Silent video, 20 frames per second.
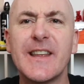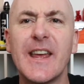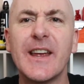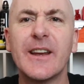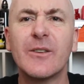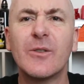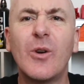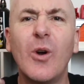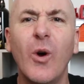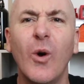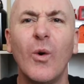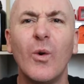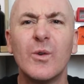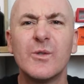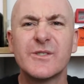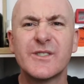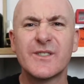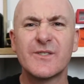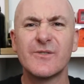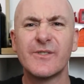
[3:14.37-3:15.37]
that
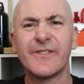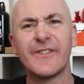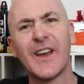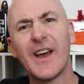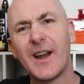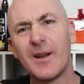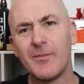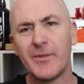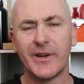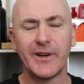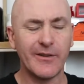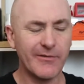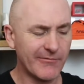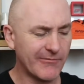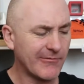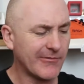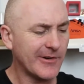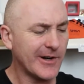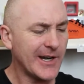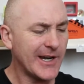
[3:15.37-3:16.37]
Cause sort of element
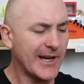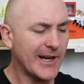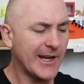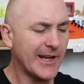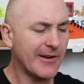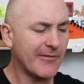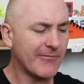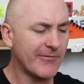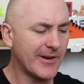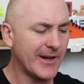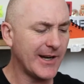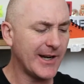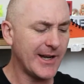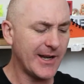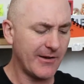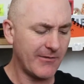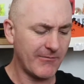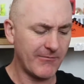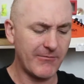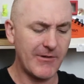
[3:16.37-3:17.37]
and really,
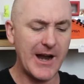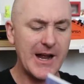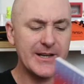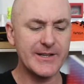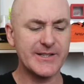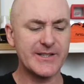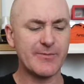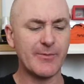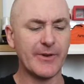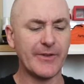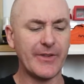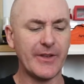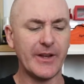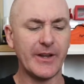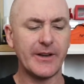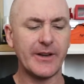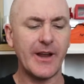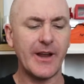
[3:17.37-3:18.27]
really runs with it.